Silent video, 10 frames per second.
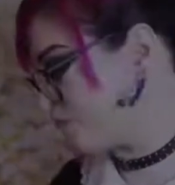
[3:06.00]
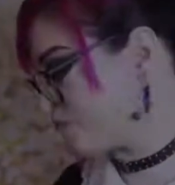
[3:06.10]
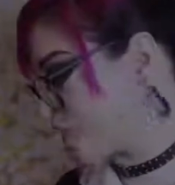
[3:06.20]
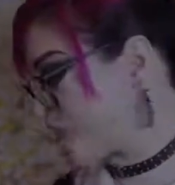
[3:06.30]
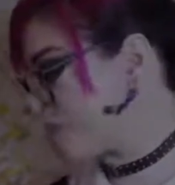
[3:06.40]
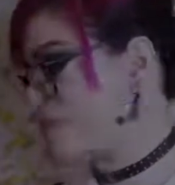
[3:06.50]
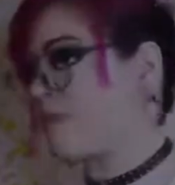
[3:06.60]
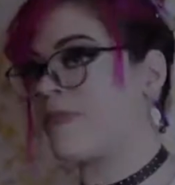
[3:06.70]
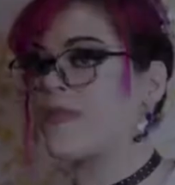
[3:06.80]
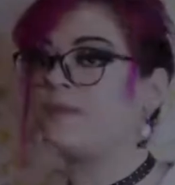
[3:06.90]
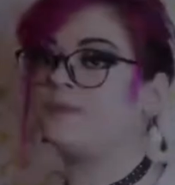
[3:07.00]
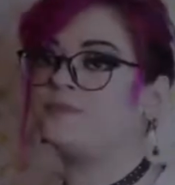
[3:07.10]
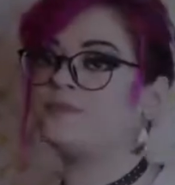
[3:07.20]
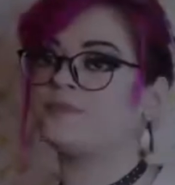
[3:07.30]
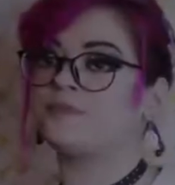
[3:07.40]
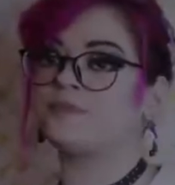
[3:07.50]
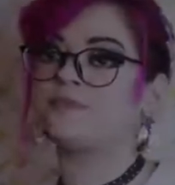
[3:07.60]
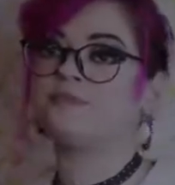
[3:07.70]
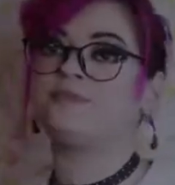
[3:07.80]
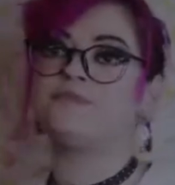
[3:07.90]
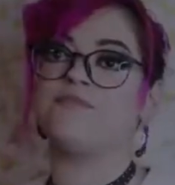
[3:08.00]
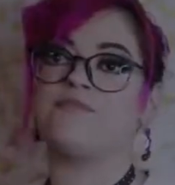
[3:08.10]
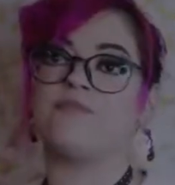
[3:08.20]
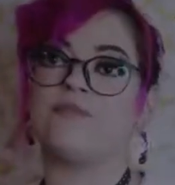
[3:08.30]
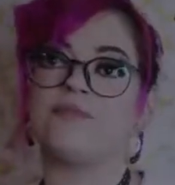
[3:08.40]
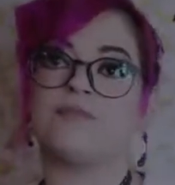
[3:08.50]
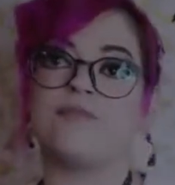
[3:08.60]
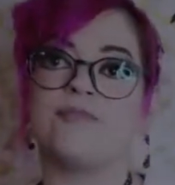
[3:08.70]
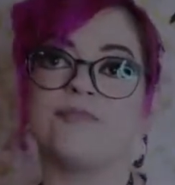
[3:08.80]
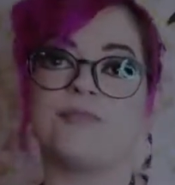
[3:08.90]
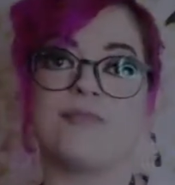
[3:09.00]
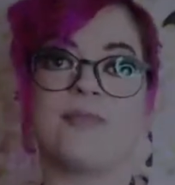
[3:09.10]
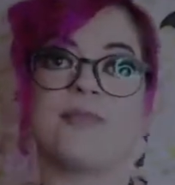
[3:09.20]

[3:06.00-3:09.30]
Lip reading: (silence)